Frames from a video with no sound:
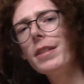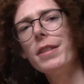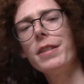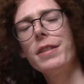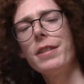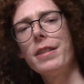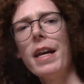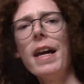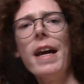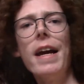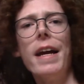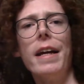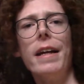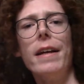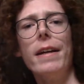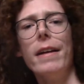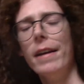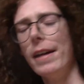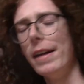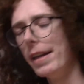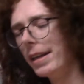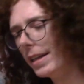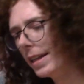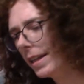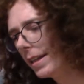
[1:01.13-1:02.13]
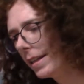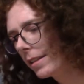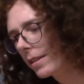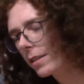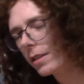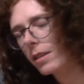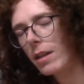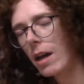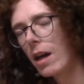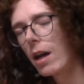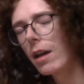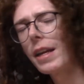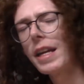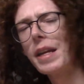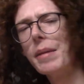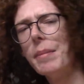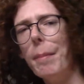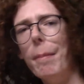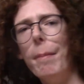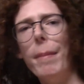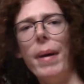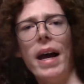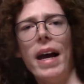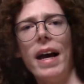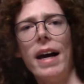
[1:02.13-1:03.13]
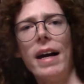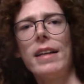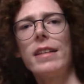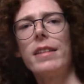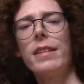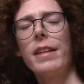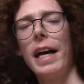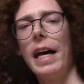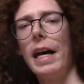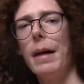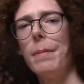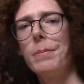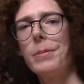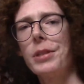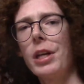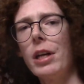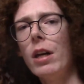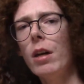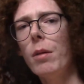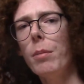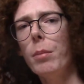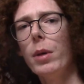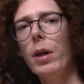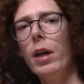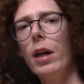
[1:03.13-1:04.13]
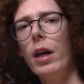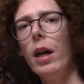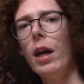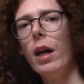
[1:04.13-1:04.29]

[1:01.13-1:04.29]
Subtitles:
say, it is not a bad laptop,